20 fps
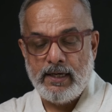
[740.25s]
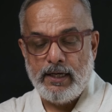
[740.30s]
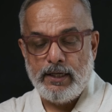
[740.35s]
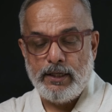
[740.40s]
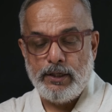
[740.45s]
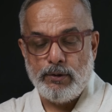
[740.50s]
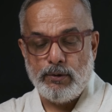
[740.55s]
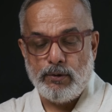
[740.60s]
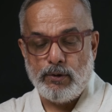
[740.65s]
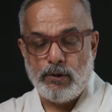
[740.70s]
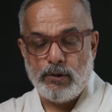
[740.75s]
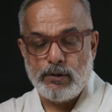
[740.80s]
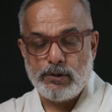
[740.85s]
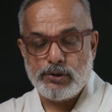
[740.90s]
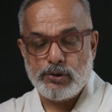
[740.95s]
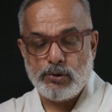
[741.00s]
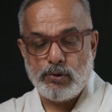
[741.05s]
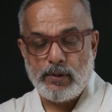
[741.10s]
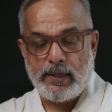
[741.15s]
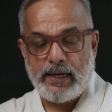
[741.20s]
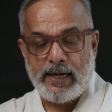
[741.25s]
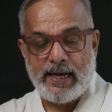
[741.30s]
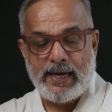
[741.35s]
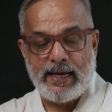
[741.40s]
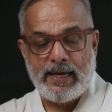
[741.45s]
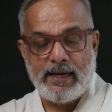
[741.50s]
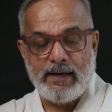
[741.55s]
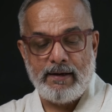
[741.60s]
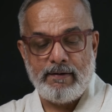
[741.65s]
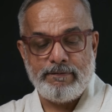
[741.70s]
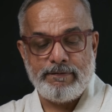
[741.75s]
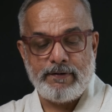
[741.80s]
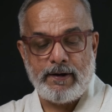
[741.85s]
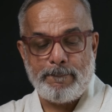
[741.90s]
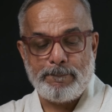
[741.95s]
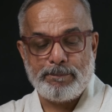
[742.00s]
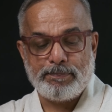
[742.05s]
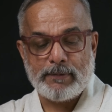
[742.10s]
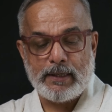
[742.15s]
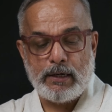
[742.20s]
You also have
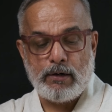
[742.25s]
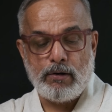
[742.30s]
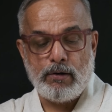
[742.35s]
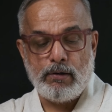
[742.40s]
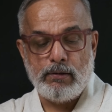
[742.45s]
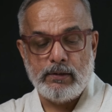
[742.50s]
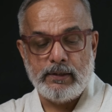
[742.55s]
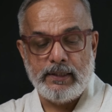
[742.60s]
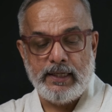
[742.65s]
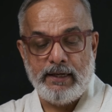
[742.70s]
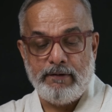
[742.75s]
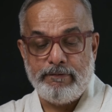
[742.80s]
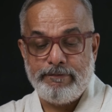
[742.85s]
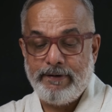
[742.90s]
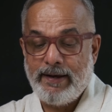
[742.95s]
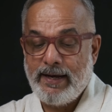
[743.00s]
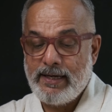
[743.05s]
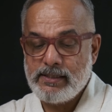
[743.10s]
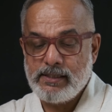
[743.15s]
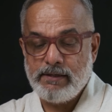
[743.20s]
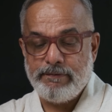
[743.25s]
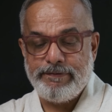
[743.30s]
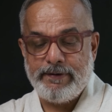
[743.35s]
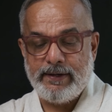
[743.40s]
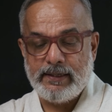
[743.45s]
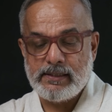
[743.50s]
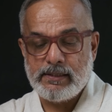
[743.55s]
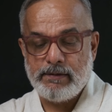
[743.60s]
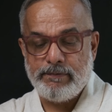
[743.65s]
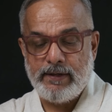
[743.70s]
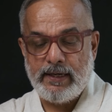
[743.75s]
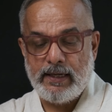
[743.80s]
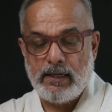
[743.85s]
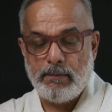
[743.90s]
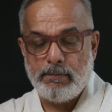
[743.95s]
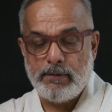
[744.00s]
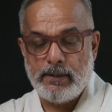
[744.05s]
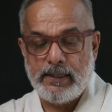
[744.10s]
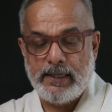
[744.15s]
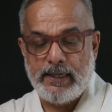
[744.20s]
all the face effects
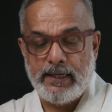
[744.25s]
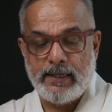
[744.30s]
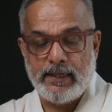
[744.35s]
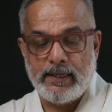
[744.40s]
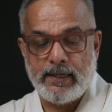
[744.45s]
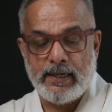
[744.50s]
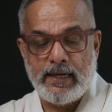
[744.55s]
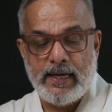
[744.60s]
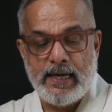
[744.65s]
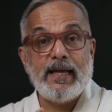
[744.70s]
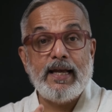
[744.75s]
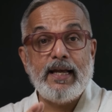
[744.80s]
available here.